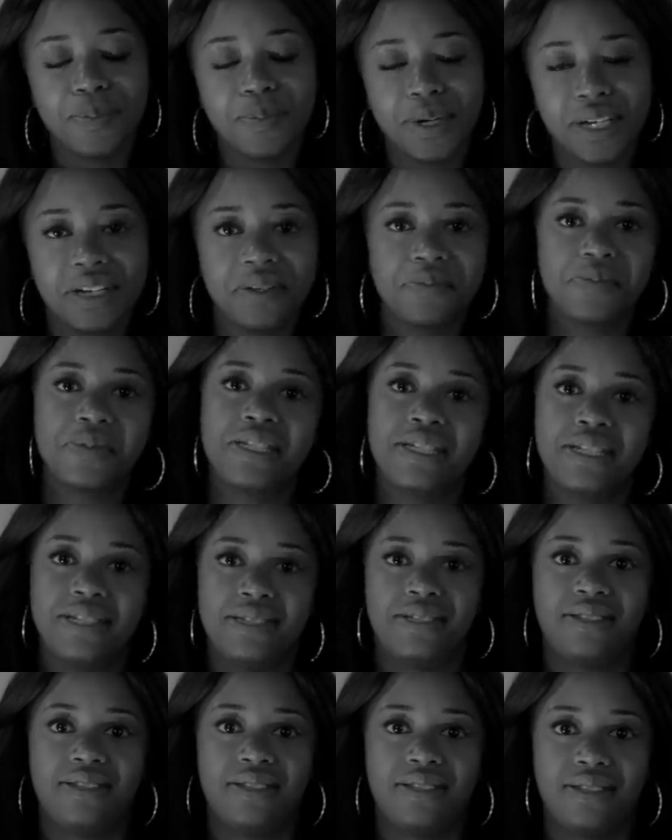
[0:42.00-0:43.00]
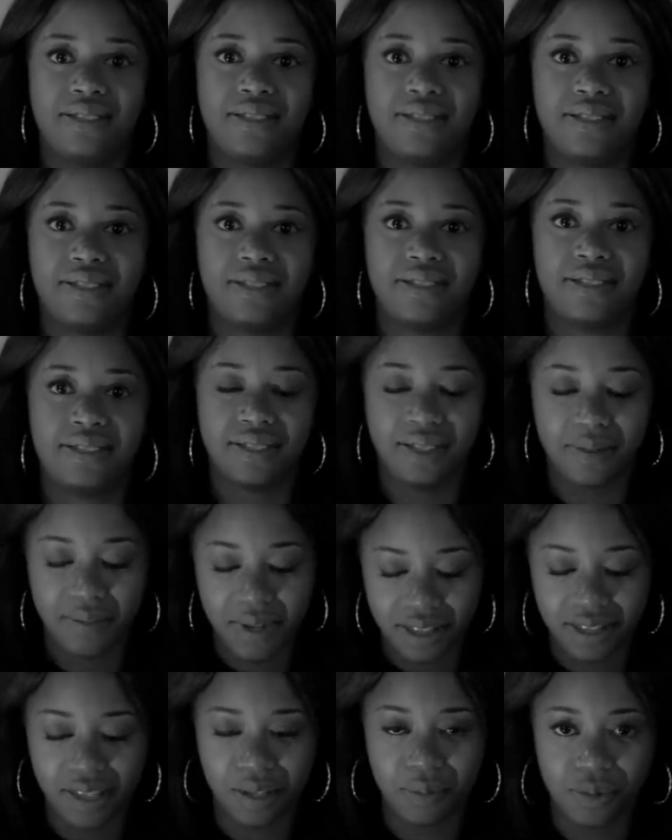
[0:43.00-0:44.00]
name is
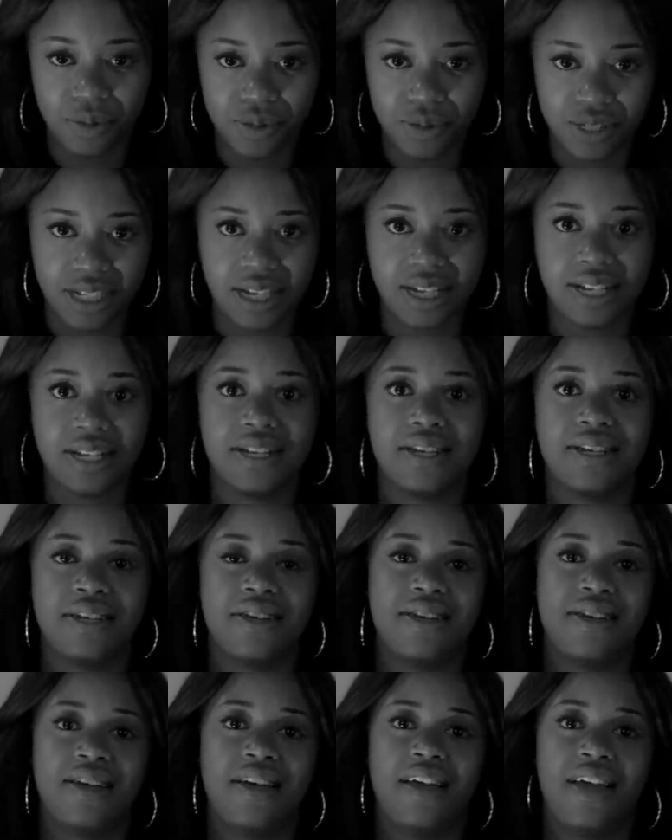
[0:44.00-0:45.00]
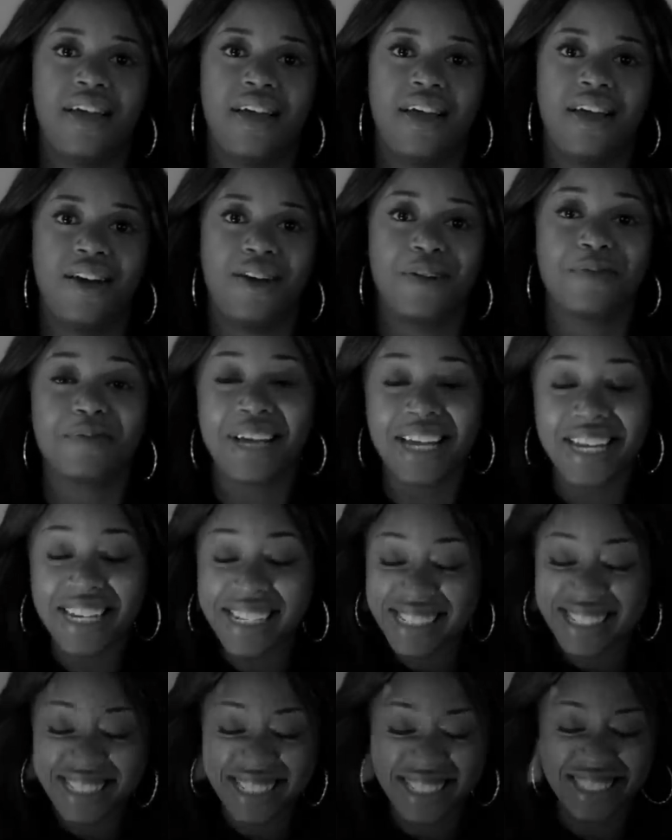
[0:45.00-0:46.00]
Samantha Musa on my
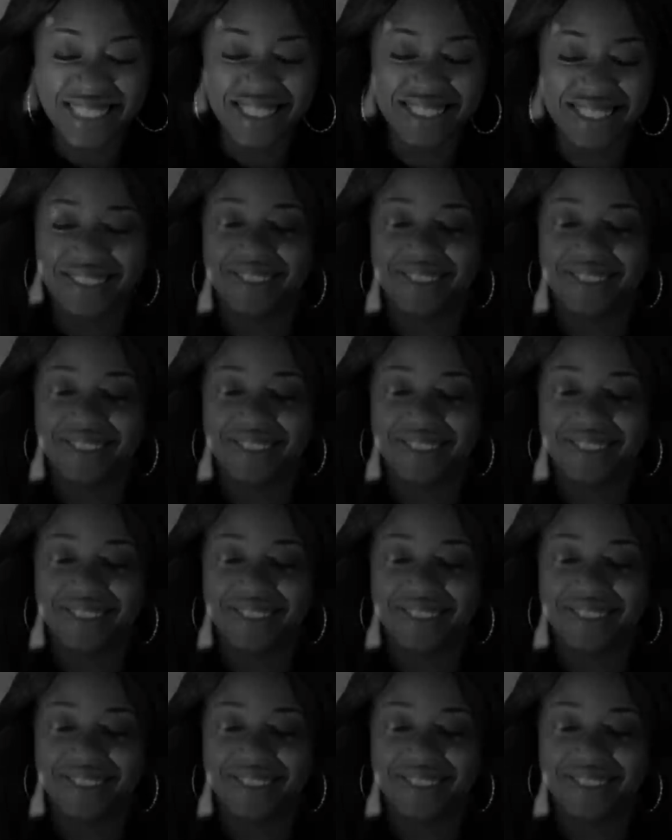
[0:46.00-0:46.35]
ID,